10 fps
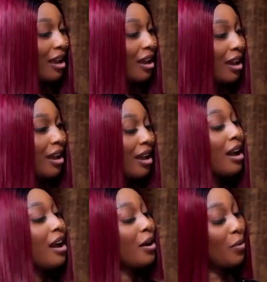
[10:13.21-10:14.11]
it from her.
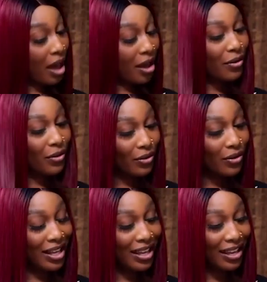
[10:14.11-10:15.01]

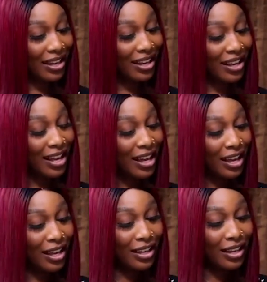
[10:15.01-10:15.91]
She then said
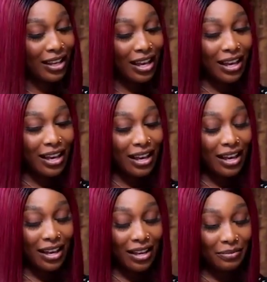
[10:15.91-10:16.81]
she understood that I
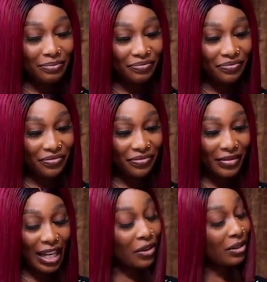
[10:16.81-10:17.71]
might think she's a
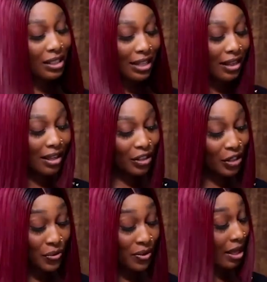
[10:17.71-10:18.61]
terrible
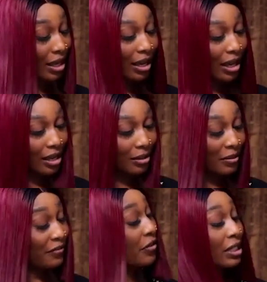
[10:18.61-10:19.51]
person. I
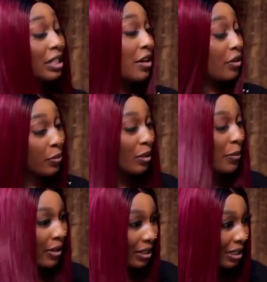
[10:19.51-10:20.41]
told her I didn't think
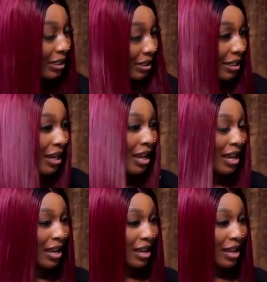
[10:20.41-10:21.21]
that. I just